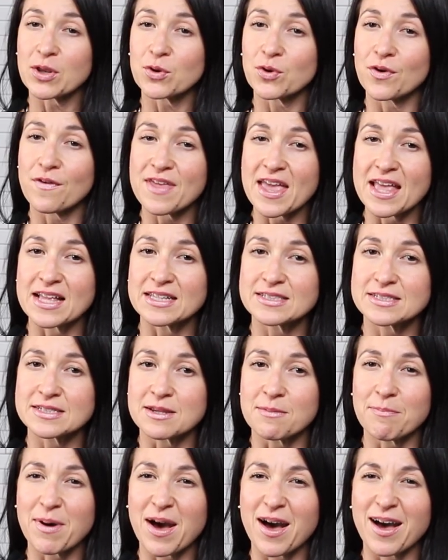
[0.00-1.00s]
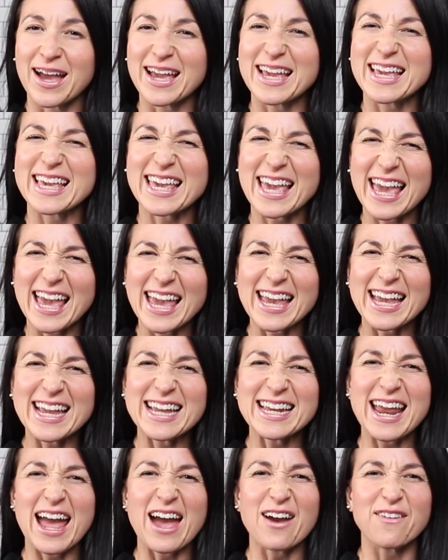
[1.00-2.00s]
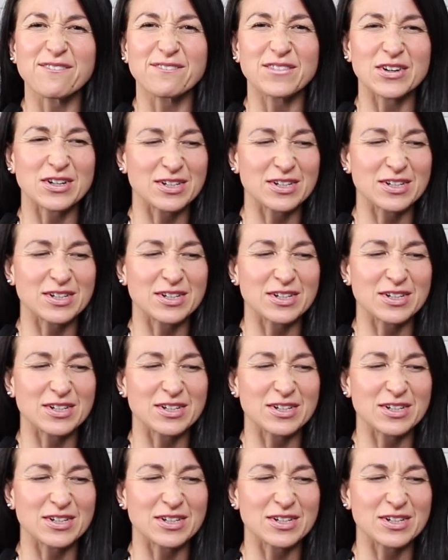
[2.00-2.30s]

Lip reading: panel of the Instant Pot can at